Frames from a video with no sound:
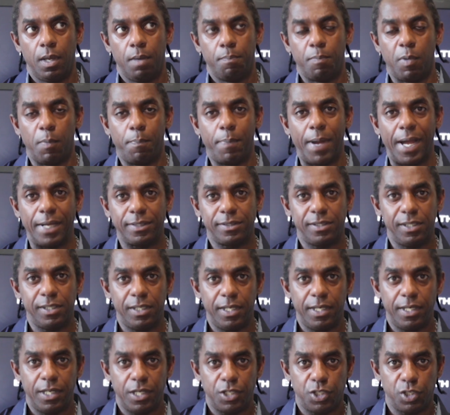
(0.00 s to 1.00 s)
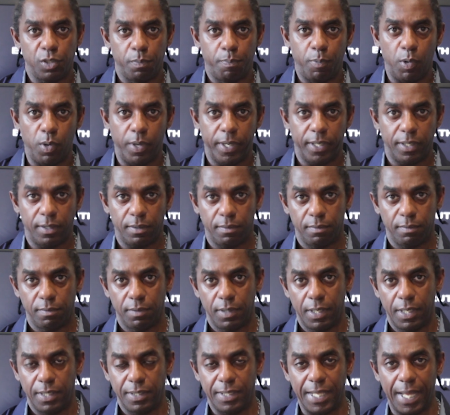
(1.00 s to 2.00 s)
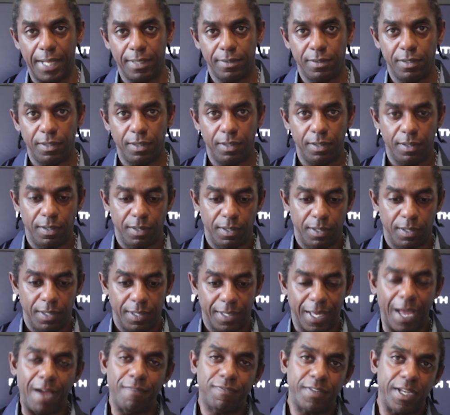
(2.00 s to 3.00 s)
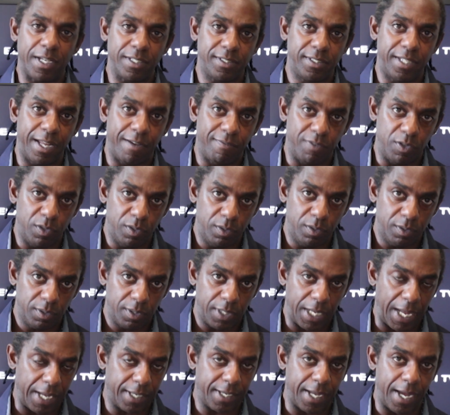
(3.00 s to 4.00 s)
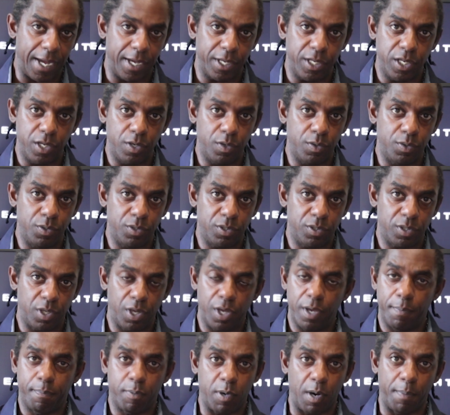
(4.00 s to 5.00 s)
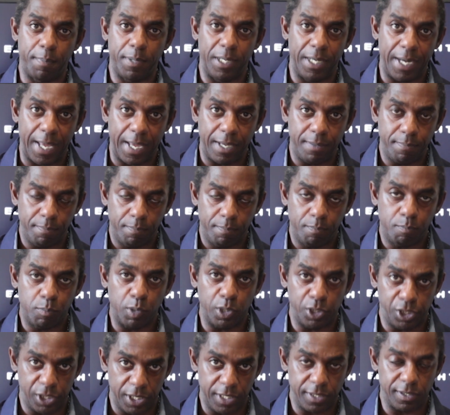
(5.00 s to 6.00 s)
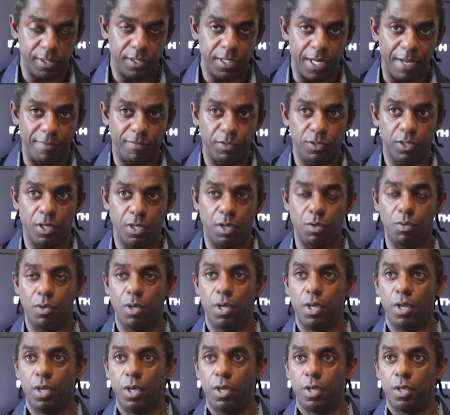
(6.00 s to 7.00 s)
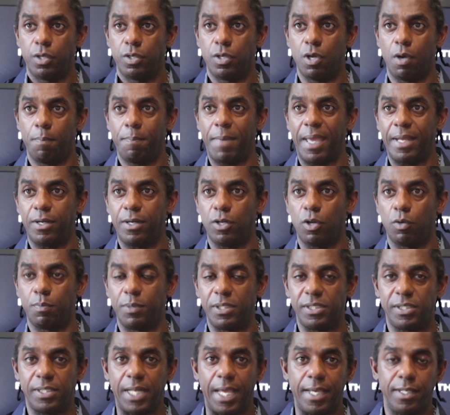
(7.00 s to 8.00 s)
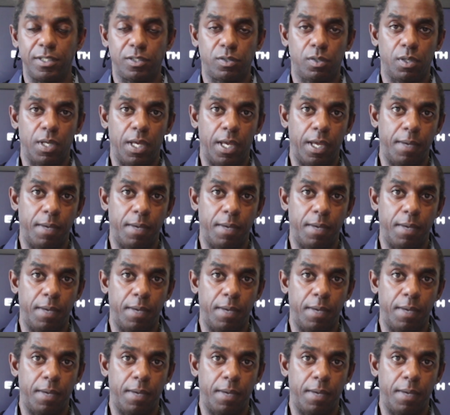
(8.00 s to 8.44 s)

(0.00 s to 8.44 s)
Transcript: But back to the initial point, that the Cafcass devil, I can't use her proper name, but she is a devil, no, make no mistakes.